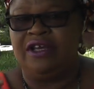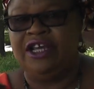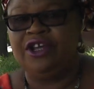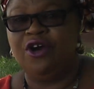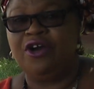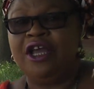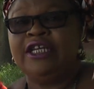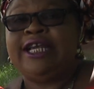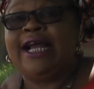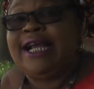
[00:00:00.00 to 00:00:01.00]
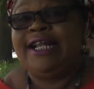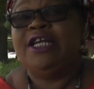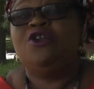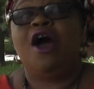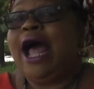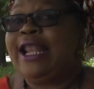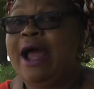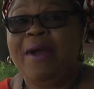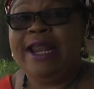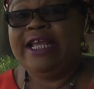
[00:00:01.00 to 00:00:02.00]
You know, Jaja did not
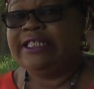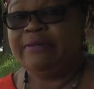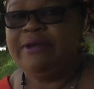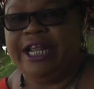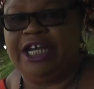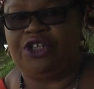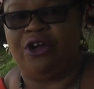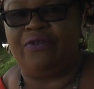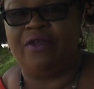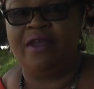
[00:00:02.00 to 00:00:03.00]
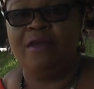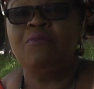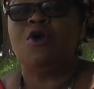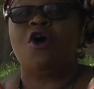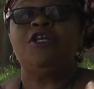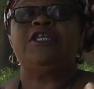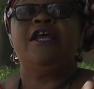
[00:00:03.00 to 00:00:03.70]
allow any intimidation because